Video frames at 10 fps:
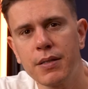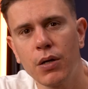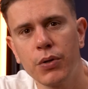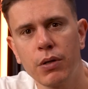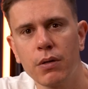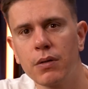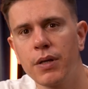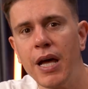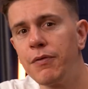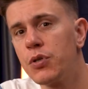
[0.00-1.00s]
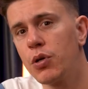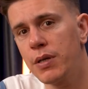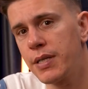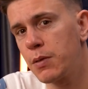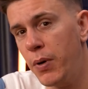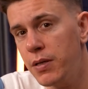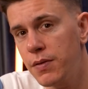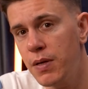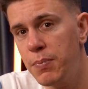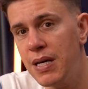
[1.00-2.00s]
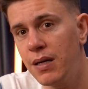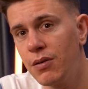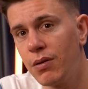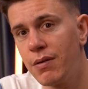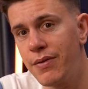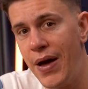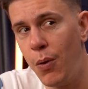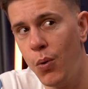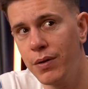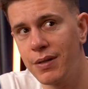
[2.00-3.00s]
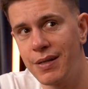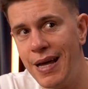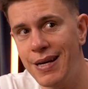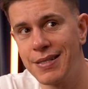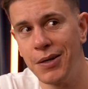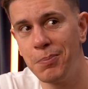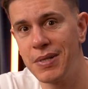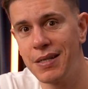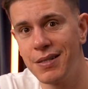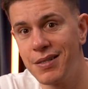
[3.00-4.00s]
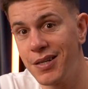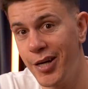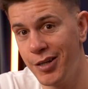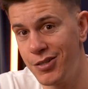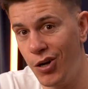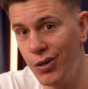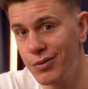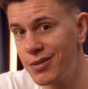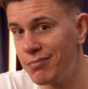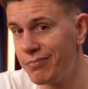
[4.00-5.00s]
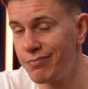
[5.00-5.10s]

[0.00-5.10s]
So you're going to have to trust ExpressVPN on that one that has updated adult